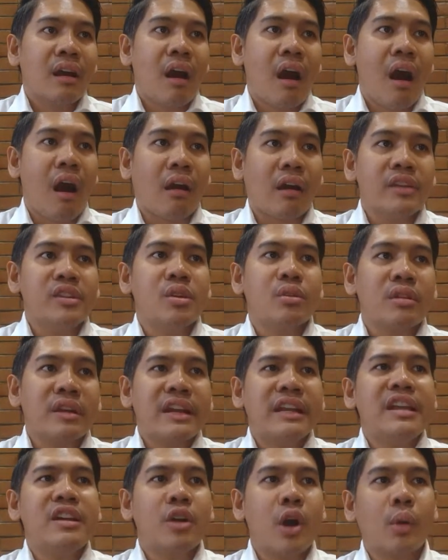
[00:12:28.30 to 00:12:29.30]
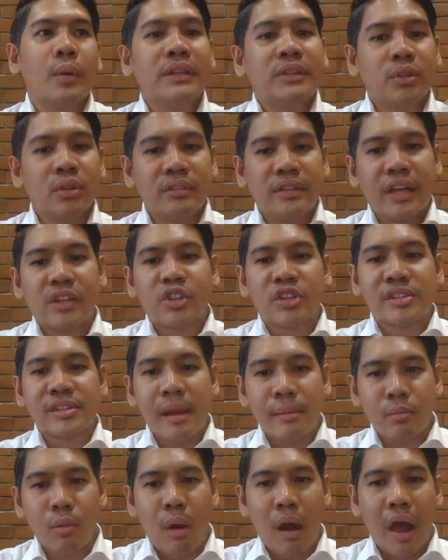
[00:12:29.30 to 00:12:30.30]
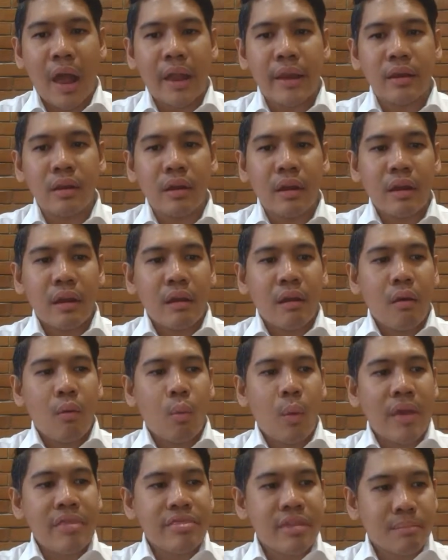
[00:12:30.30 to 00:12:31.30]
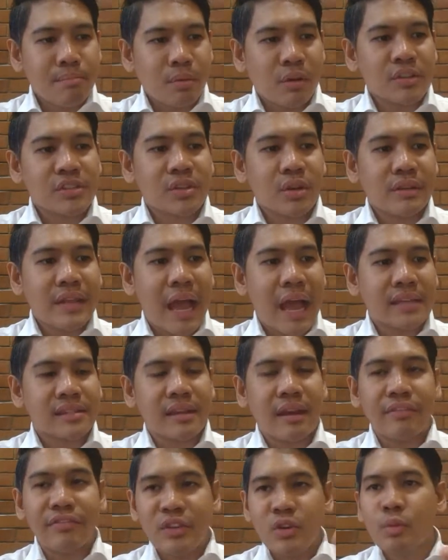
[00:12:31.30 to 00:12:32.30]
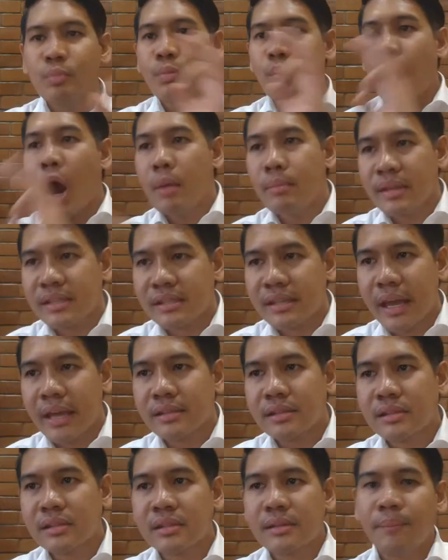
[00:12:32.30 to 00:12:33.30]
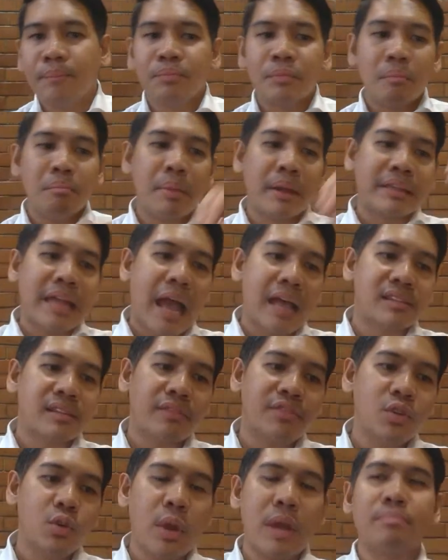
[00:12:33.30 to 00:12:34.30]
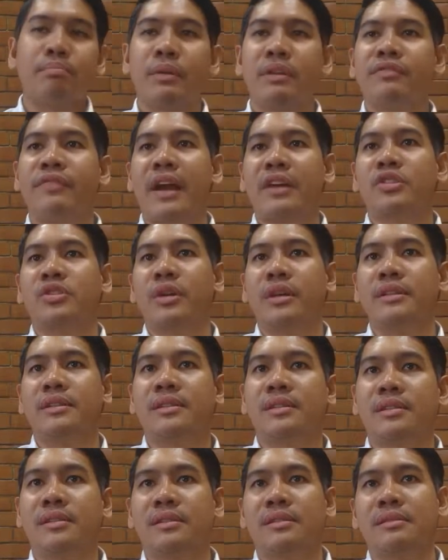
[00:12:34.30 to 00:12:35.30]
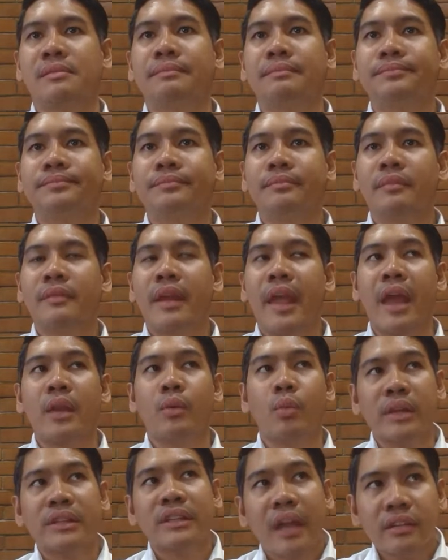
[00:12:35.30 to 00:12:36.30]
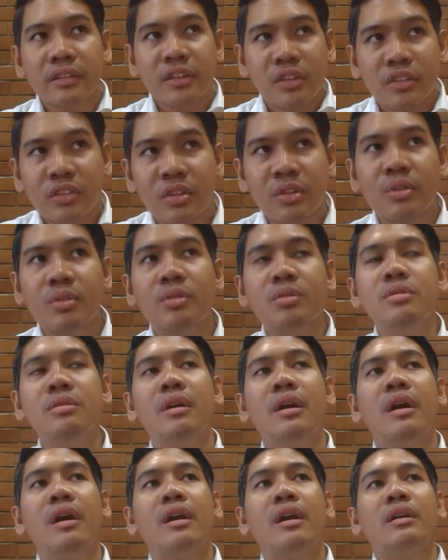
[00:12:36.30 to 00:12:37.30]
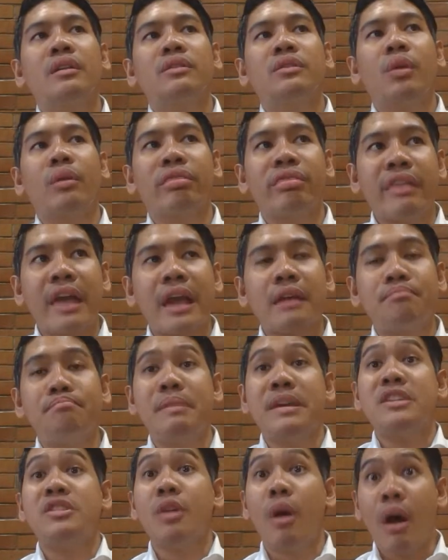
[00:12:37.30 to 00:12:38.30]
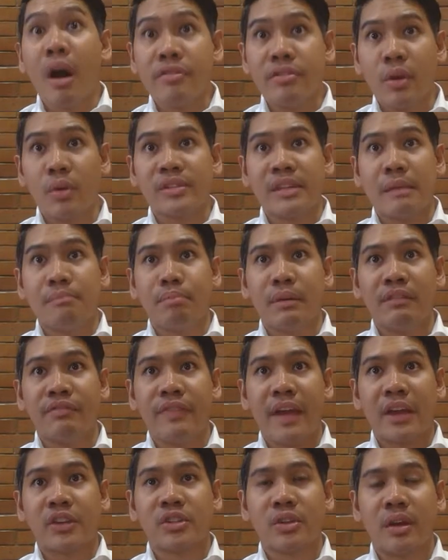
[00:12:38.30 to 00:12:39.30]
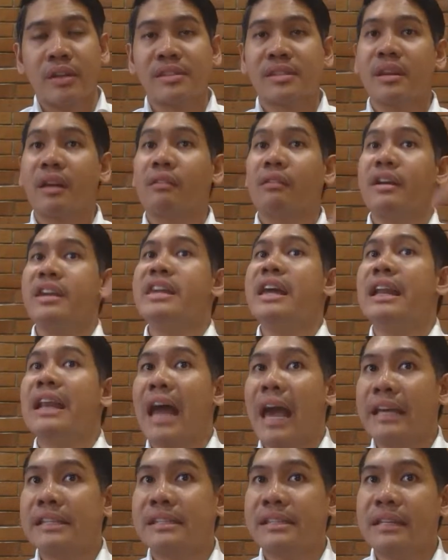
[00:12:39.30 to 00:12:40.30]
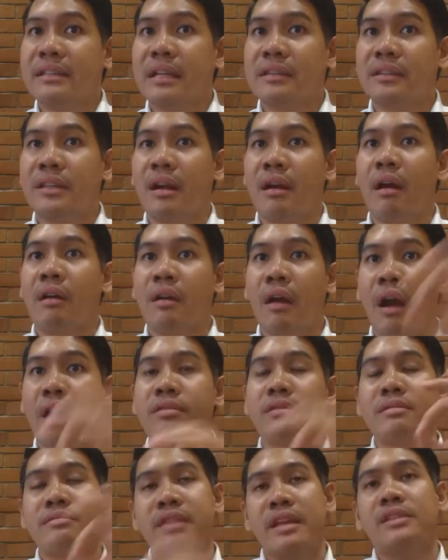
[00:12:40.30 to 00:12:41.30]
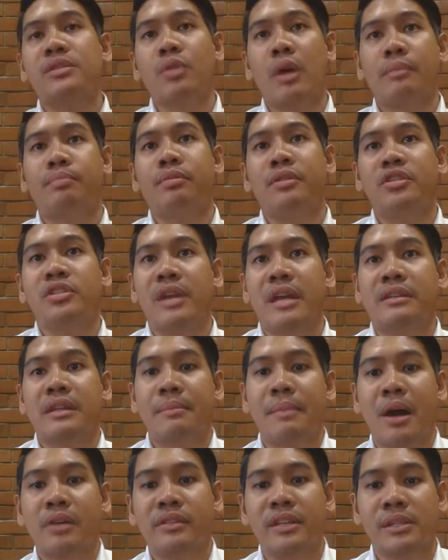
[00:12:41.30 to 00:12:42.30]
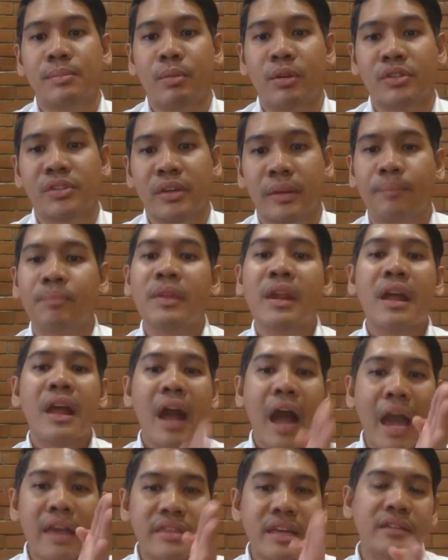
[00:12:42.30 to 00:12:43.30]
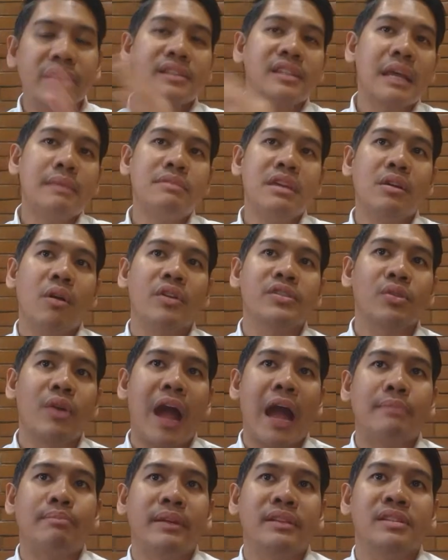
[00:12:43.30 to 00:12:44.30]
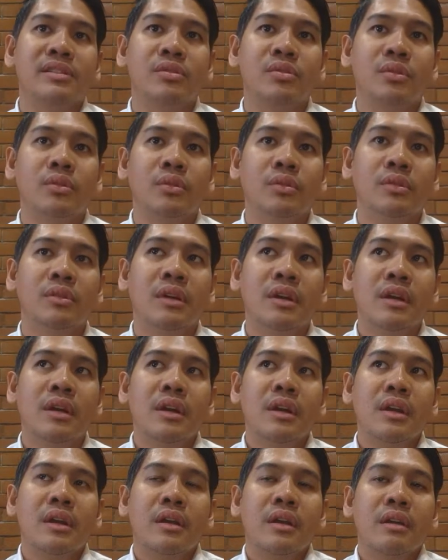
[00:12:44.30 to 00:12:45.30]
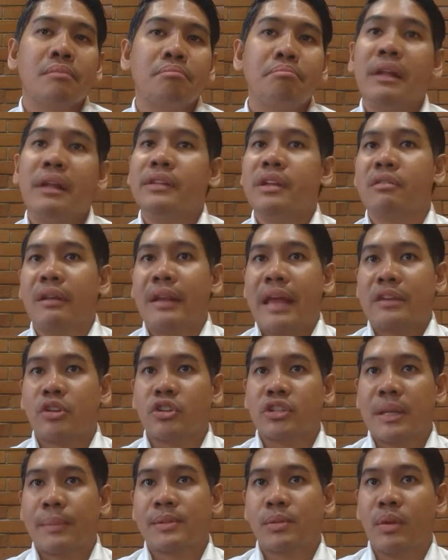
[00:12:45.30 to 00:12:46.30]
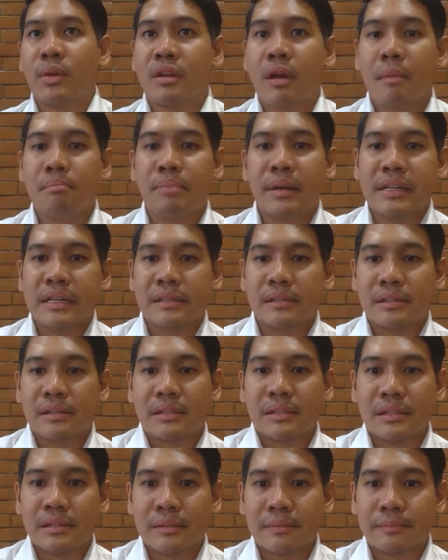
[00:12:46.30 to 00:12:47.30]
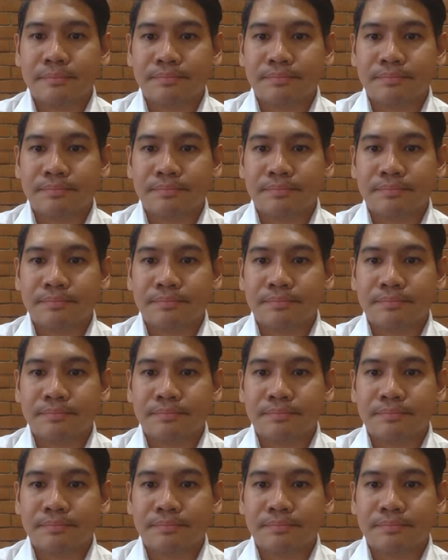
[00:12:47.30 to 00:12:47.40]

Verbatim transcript: Are you really going to ditch someone when the person has a few promises but has a few imperfections? And what can you do to think beyond those imperfections, realizing that there are other things to appreciate about this person? I think the same thing also happens to building relationships with companies.